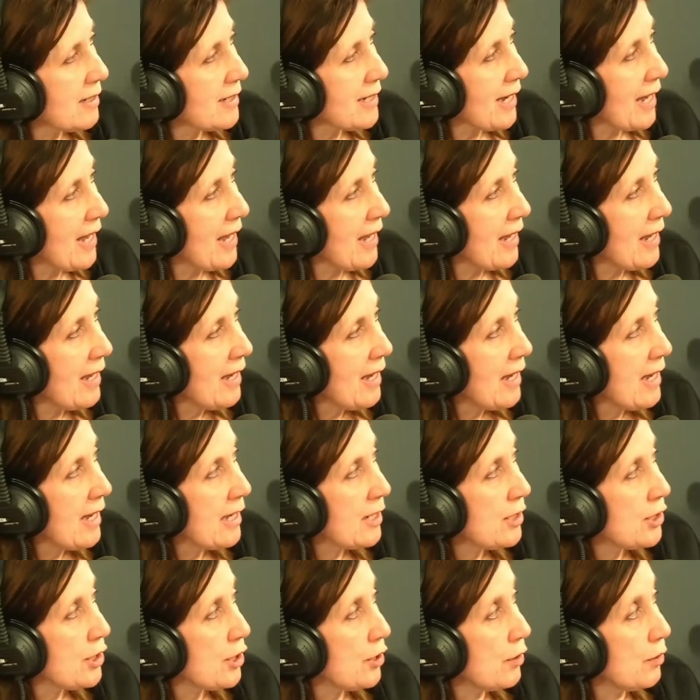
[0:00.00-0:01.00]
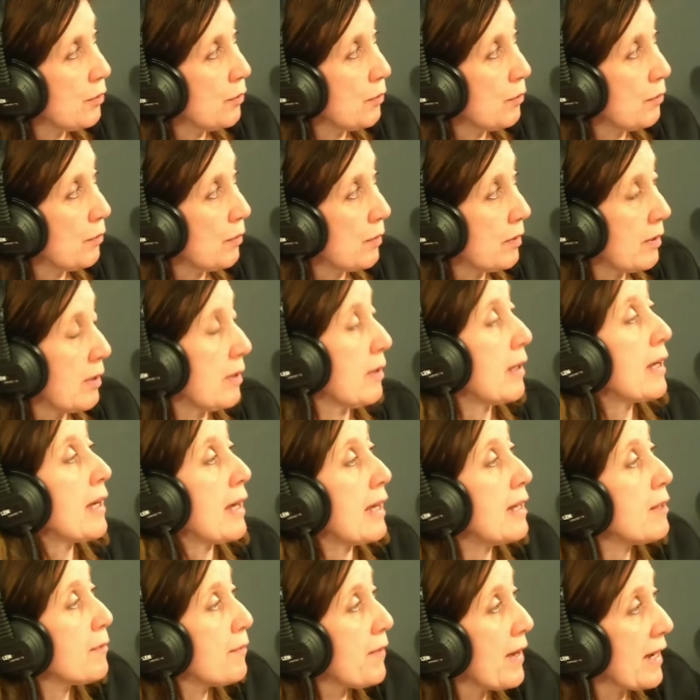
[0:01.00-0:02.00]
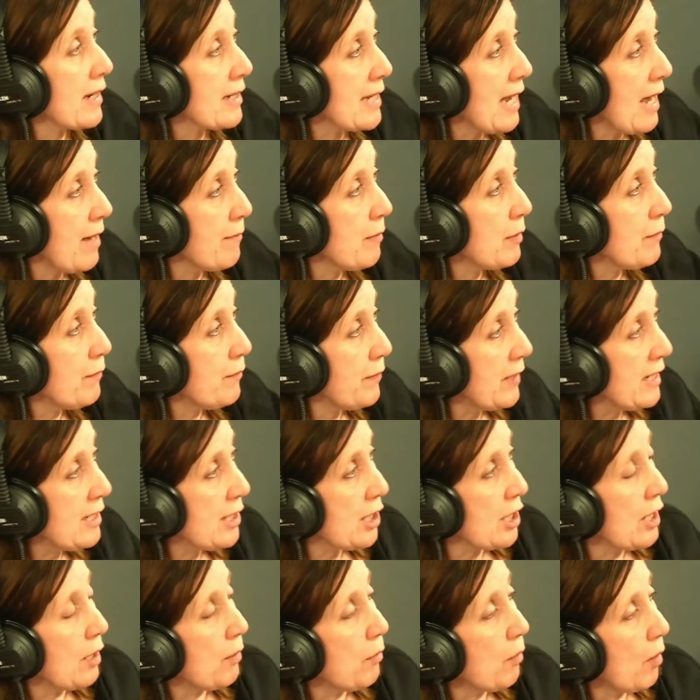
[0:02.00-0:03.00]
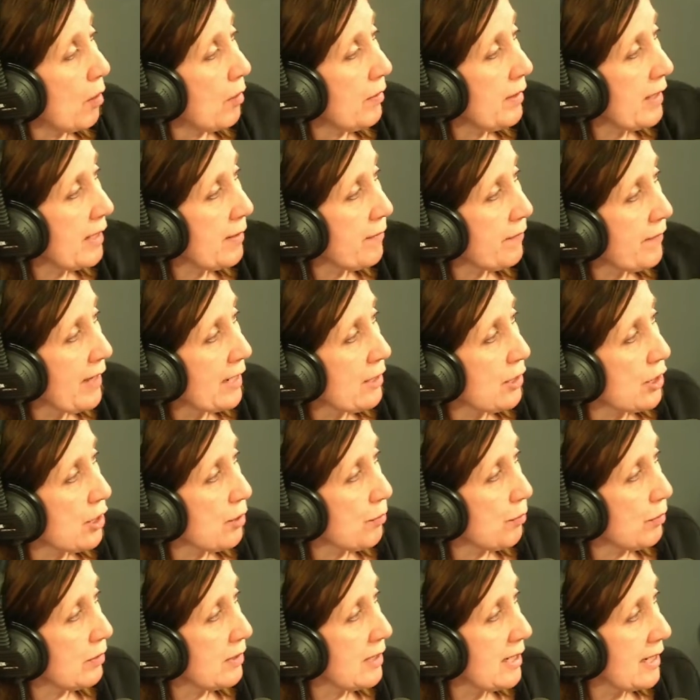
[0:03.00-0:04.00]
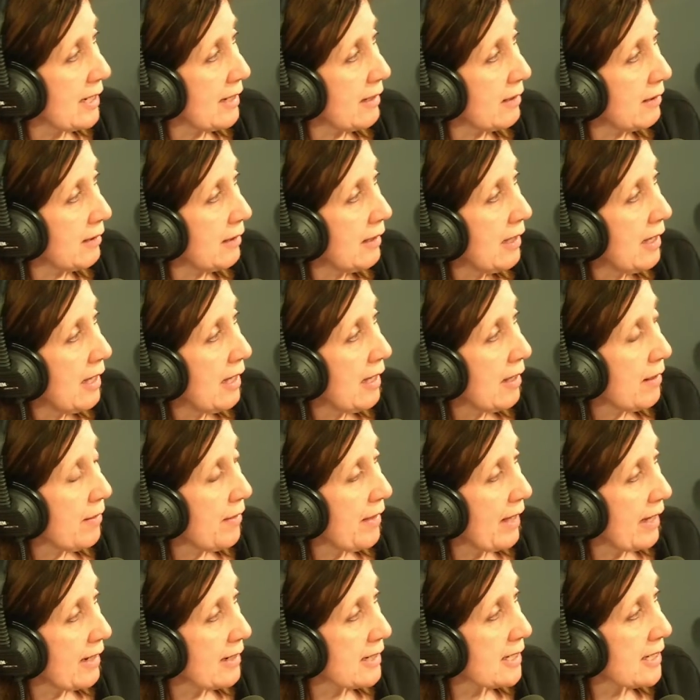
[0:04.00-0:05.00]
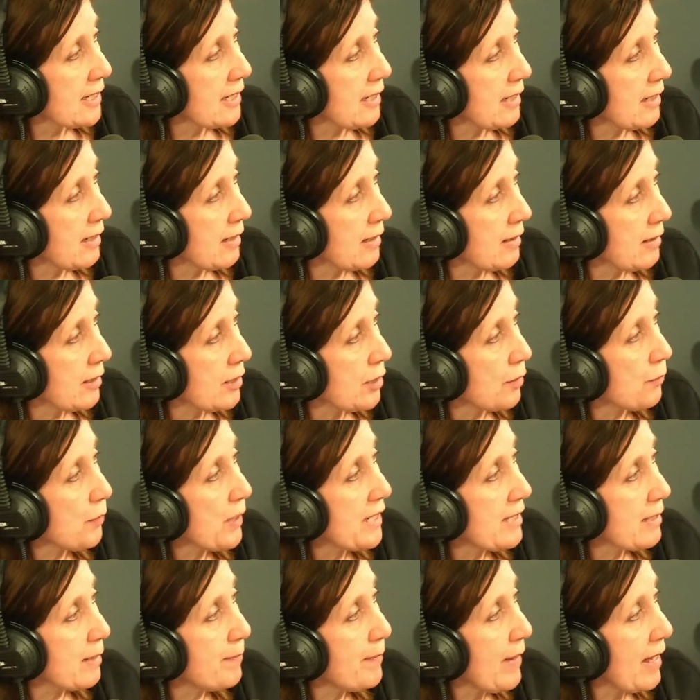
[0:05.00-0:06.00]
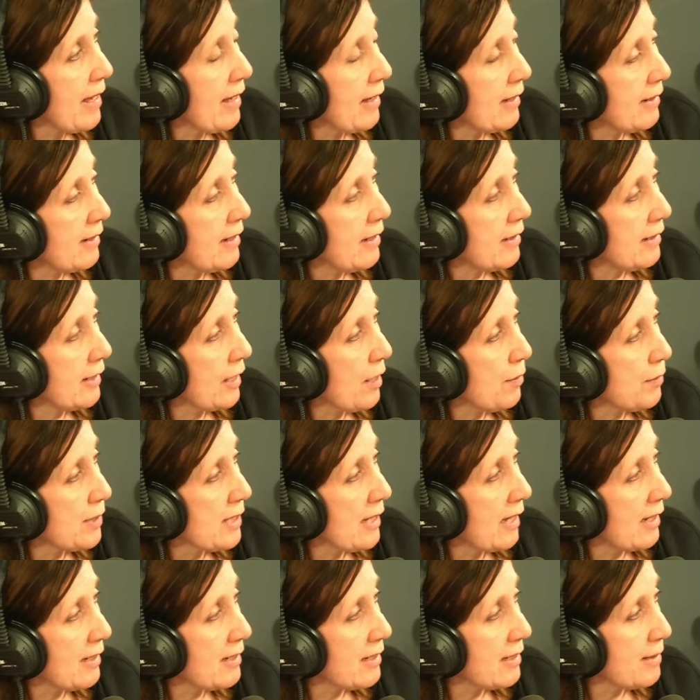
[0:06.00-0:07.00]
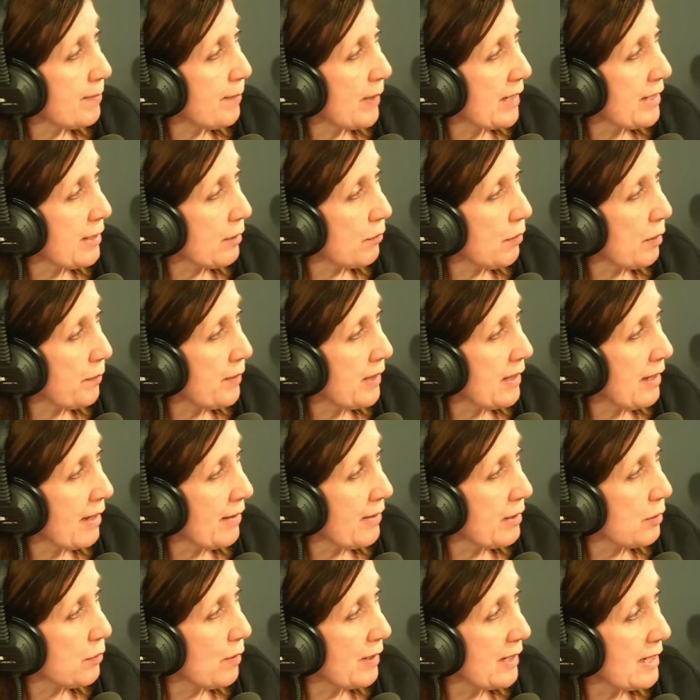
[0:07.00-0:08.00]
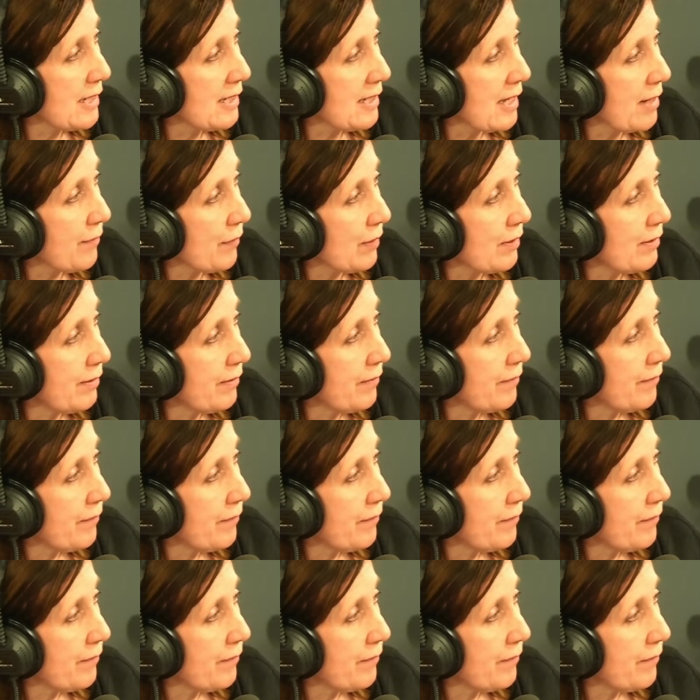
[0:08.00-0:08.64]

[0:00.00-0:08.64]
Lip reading: today to, in effect, have a veto on the eventual deal that Theresa May and her negotiators might agree with the other 27.